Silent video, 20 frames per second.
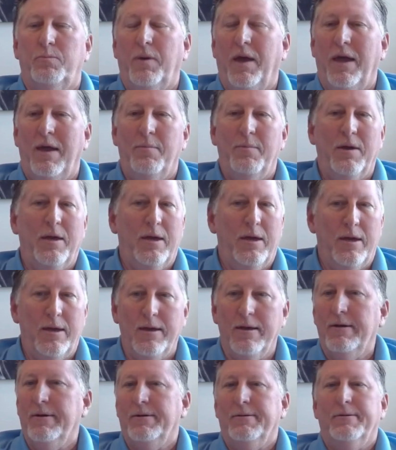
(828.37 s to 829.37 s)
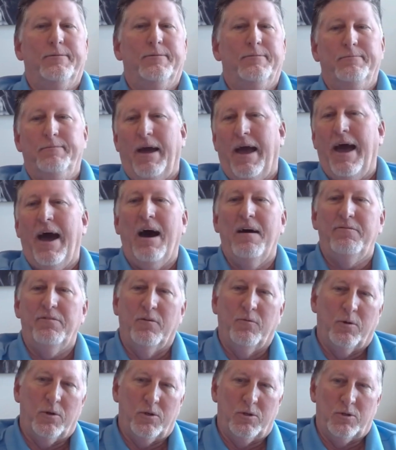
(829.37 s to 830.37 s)
Pay me half
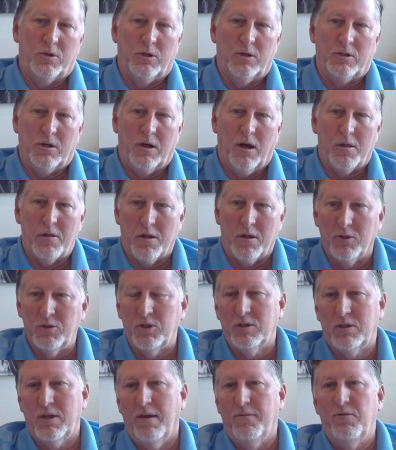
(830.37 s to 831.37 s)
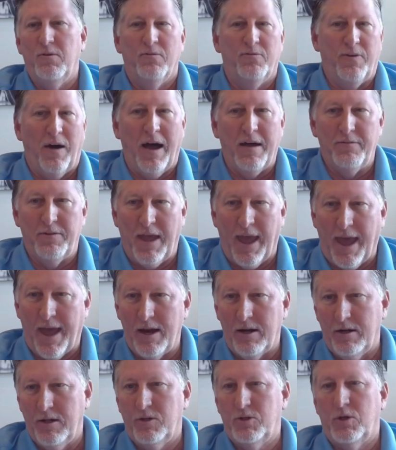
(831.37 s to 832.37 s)
of what a search costs. I'll just give you 5
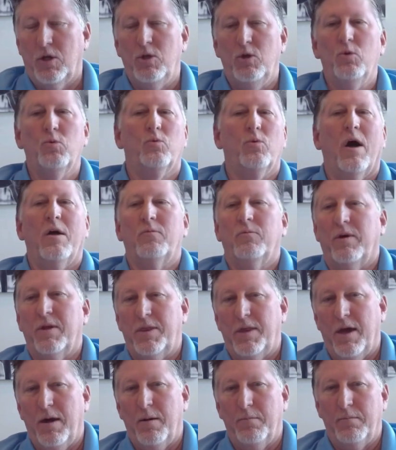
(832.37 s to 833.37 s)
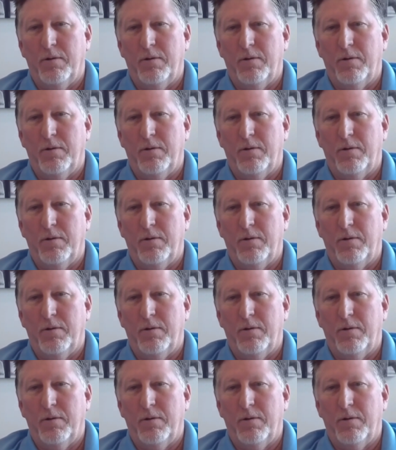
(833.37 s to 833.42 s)
candidates and you run with them.